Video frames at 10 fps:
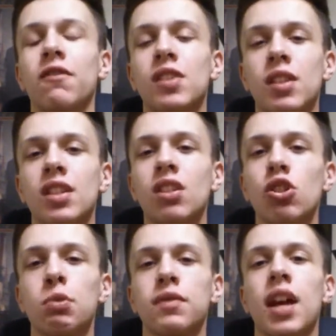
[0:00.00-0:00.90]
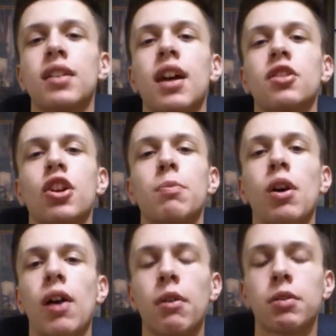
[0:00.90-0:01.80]
If the Steelers would have signed Dontari
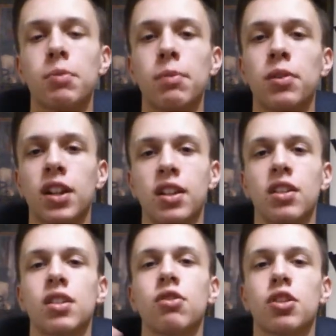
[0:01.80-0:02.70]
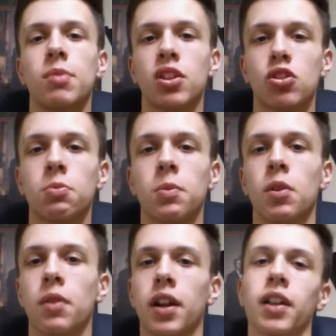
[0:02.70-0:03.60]
Poe, I would be predicting the Steelers to be in the Super
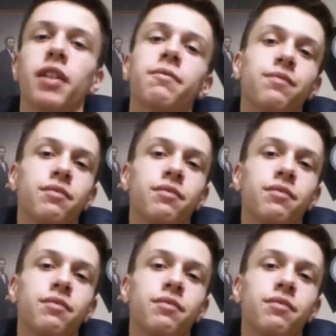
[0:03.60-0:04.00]
Bowl right now.